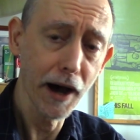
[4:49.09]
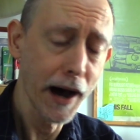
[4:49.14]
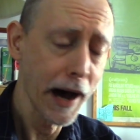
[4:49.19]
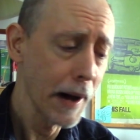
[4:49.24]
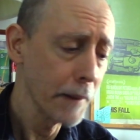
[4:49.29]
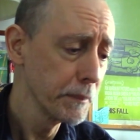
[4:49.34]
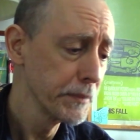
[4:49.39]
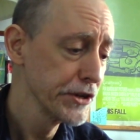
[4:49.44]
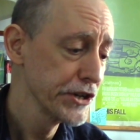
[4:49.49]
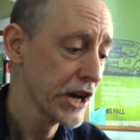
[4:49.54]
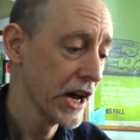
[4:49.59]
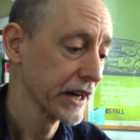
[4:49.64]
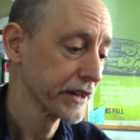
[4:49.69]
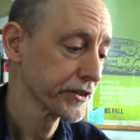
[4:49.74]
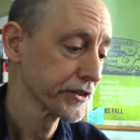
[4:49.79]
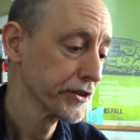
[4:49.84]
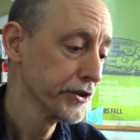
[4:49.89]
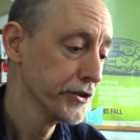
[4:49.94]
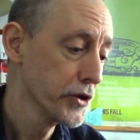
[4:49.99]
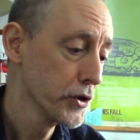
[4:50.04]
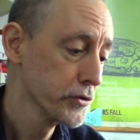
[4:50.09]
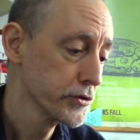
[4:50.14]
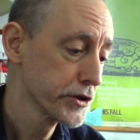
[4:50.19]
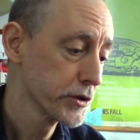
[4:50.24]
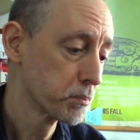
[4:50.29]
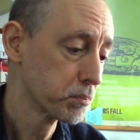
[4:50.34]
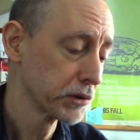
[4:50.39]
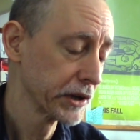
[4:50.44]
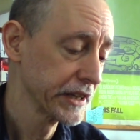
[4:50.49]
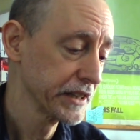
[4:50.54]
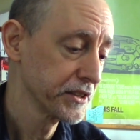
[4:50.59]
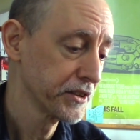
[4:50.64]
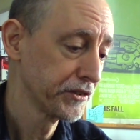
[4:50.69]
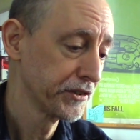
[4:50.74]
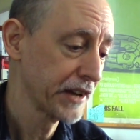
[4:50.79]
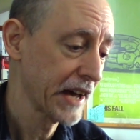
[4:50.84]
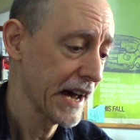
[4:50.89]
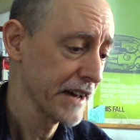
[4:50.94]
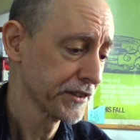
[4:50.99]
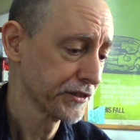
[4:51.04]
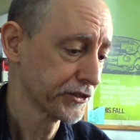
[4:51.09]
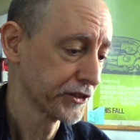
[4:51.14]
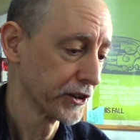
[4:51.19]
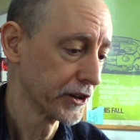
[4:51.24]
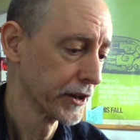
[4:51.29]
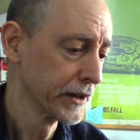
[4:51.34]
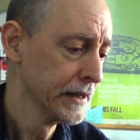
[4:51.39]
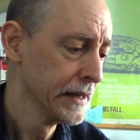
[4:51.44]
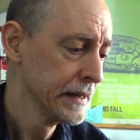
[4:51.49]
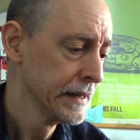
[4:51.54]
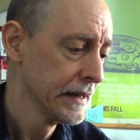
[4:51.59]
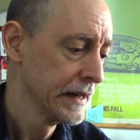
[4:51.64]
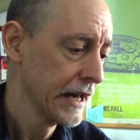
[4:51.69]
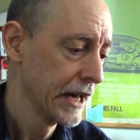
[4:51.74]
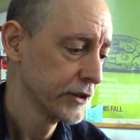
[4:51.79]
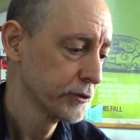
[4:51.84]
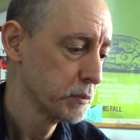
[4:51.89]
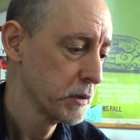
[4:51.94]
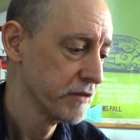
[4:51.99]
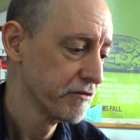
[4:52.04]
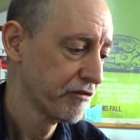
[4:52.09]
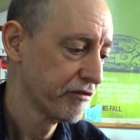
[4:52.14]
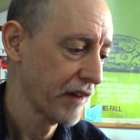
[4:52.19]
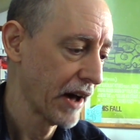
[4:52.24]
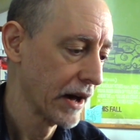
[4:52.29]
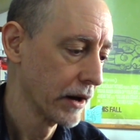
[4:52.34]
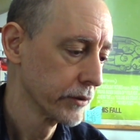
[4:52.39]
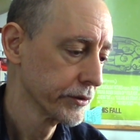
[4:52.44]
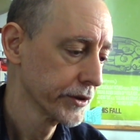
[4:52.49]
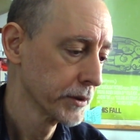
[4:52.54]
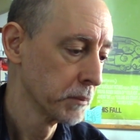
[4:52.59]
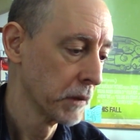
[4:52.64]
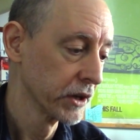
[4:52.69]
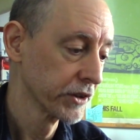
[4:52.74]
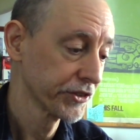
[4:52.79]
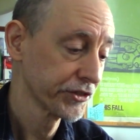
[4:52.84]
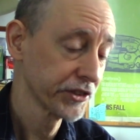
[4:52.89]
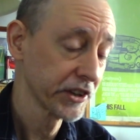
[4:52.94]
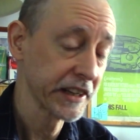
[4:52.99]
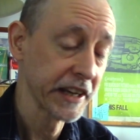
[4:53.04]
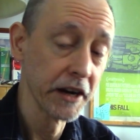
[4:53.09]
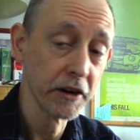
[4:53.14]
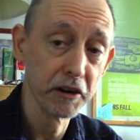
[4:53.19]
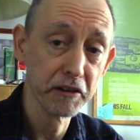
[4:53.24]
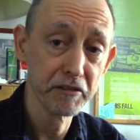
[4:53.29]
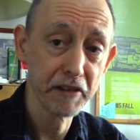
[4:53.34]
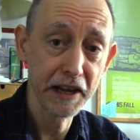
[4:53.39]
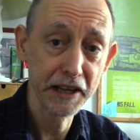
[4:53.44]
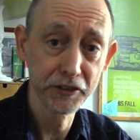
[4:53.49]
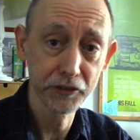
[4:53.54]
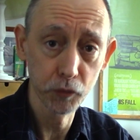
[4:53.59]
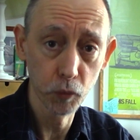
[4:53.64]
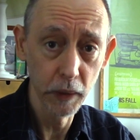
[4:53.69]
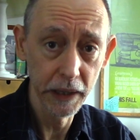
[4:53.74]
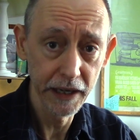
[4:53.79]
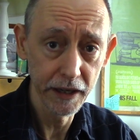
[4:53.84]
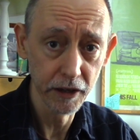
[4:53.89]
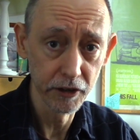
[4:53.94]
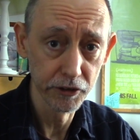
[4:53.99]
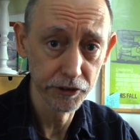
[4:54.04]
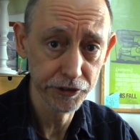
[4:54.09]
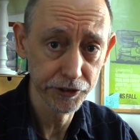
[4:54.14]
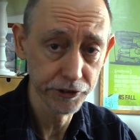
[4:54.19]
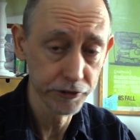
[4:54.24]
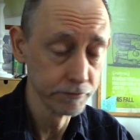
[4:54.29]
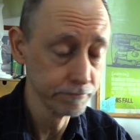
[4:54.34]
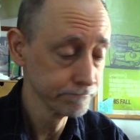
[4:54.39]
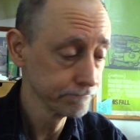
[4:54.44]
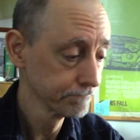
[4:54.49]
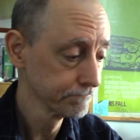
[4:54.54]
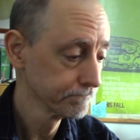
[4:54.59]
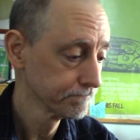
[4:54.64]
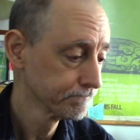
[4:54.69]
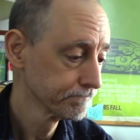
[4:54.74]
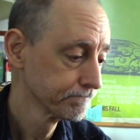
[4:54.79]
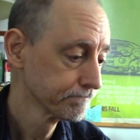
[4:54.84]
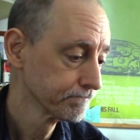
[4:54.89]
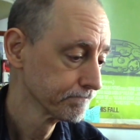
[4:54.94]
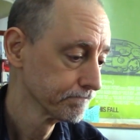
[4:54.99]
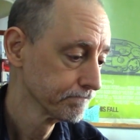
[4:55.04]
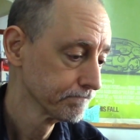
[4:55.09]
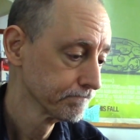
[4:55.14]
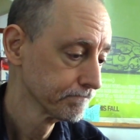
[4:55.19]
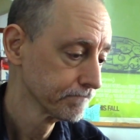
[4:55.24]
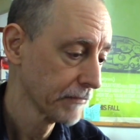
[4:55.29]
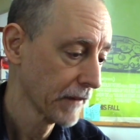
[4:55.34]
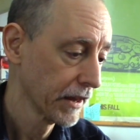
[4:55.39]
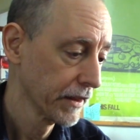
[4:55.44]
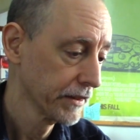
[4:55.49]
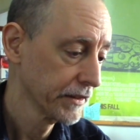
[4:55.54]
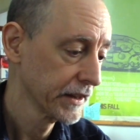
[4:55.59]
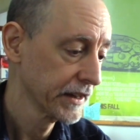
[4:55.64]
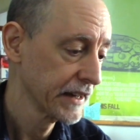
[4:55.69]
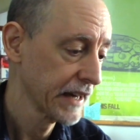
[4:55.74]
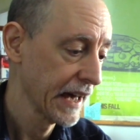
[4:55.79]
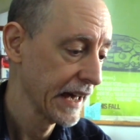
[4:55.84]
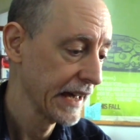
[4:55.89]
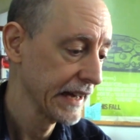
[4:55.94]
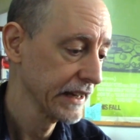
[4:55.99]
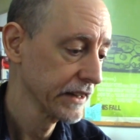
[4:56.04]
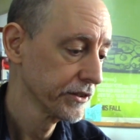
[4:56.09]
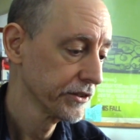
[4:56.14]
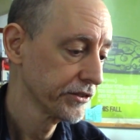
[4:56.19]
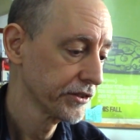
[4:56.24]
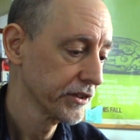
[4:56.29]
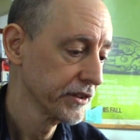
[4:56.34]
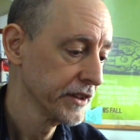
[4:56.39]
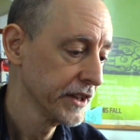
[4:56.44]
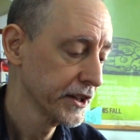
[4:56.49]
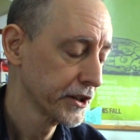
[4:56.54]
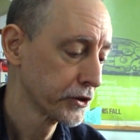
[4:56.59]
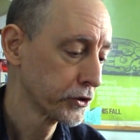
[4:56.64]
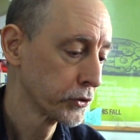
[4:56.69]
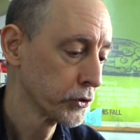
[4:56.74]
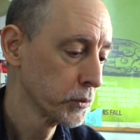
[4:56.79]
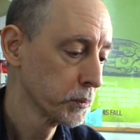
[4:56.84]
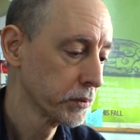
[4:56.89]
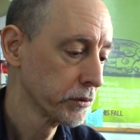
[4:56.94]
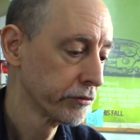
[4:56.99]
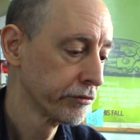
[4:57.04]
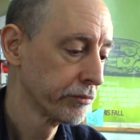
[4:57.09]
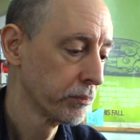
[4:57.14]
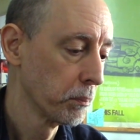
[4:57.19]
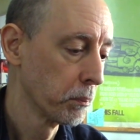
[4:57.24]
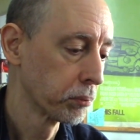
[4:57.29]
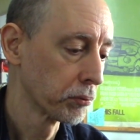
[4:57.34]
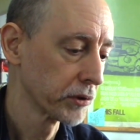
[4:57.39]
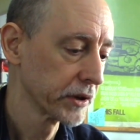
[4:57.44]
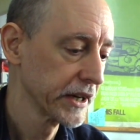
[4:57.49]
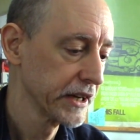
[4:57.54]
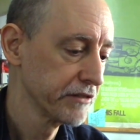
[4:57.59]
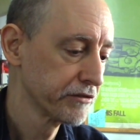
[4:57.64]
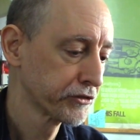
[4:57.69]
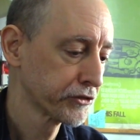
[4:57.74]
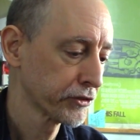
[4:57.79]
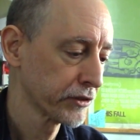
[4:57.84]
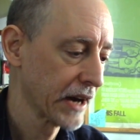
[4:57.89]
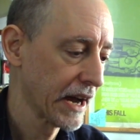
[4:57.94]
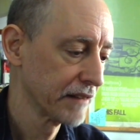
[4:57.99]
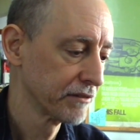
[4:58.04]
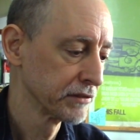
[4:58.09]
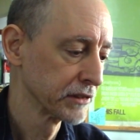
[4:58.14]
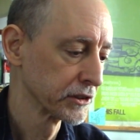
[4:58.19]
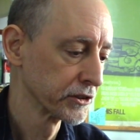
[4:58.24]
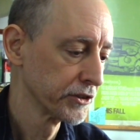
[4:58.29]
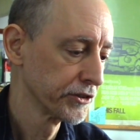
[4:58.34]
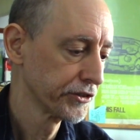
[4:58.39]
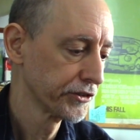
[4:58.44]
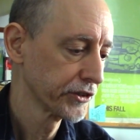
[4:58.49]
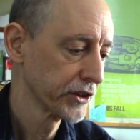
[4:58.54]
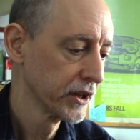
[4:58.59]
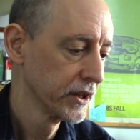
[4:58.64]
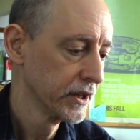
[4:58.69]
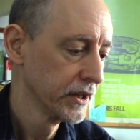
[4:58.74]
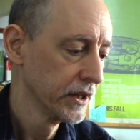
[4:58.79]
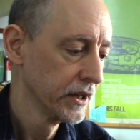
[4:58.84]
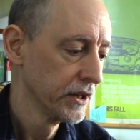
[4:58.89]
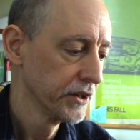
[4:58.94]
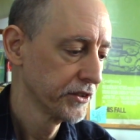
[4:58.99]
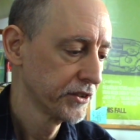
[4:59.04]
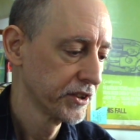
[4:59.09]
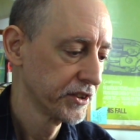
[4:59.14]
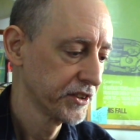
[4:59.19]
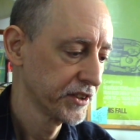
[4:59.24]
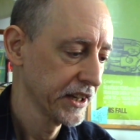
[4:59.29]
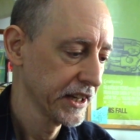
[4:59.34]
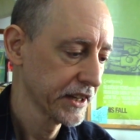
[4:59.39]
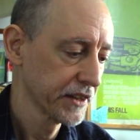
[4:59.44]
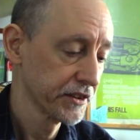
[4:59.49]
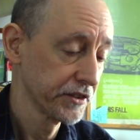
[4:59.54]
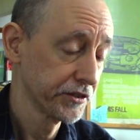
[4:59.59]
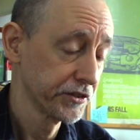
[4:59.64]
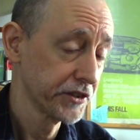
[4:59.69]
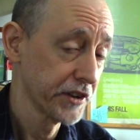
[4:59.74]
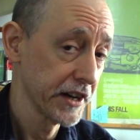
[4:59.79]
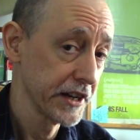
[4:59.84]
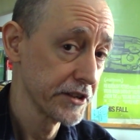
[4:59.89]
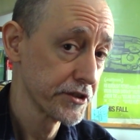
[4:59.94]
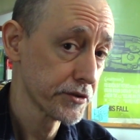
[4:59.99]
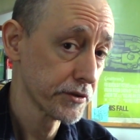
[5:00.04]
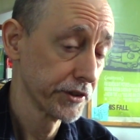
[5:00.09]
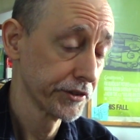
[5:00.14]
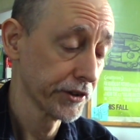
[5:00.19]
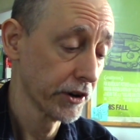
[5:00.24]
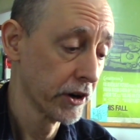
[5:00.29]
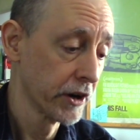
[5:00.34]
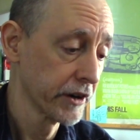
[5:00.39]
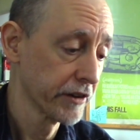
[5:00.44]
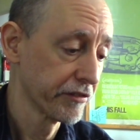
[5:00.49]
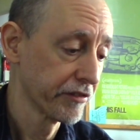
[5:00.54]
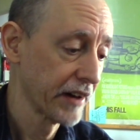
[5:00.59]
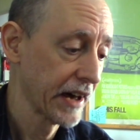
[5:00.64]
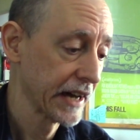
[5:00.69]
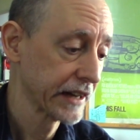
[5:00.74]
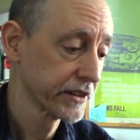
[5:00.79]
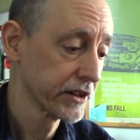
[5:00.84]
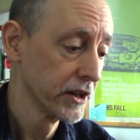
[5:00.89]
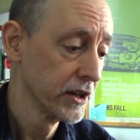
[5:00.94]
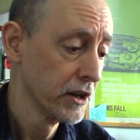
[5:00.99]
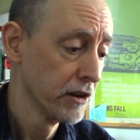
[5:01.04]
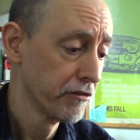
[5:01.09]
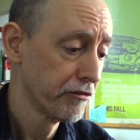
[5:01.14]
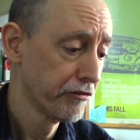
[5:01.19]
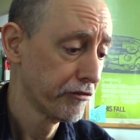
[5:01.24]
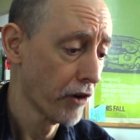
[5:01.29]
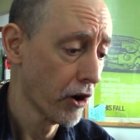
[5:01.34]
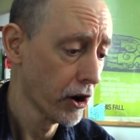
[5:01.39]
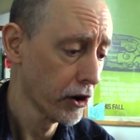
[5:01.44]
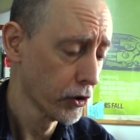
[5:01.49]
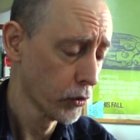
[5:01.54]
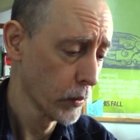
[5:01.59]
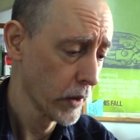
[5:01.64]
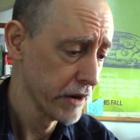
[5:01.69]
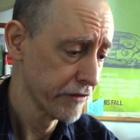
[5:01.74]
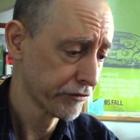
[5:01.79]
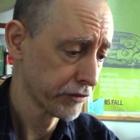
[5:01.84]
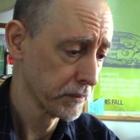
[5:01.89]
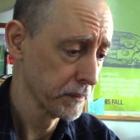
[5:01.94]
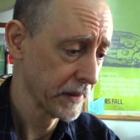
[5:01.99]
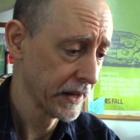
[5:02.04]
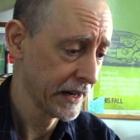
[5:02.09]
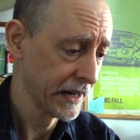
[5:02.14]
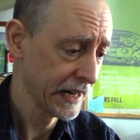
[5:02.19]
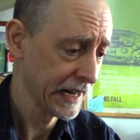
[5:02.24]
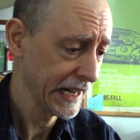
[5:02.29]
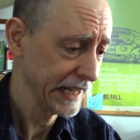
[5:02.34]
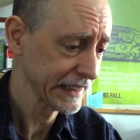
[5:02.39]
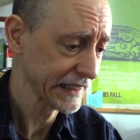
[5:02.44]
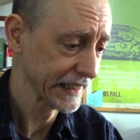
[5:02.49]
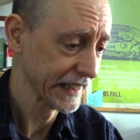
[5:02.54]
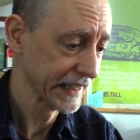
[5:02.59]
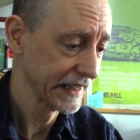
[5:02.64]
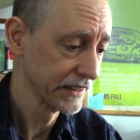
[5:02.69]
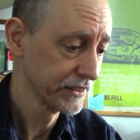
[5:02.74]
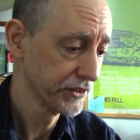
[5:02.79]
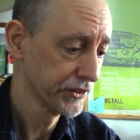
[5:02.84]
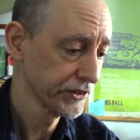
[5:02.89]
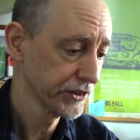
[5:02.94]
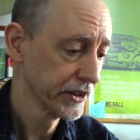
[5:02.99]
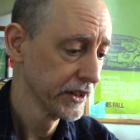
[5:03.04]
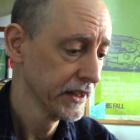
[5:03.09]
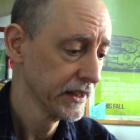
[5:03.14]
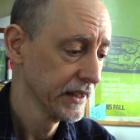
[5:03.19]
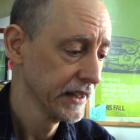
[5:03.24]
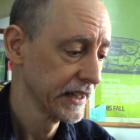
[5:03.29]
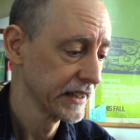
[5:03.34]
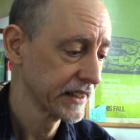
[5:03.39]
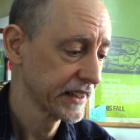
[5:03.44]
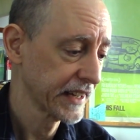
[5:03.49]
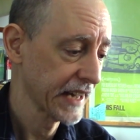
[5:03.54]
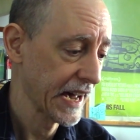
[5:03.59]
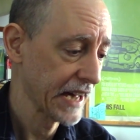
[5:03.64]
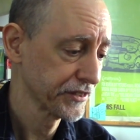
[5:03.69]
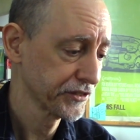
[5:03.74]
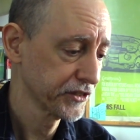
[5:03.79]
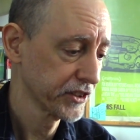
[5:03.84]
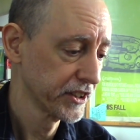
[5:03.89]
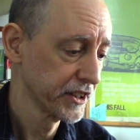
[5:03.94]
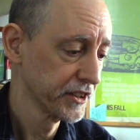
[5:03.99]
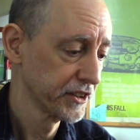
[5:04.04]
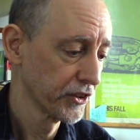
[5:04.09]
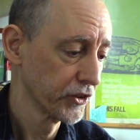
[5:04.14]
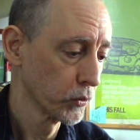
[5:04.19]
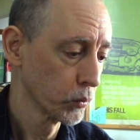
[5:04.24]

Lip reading: object known to bring disaster has been found amongst a caravan's wares. The gangs need a group of brave travelers to take this dangerous artifact far away from the Highlands and cast it into the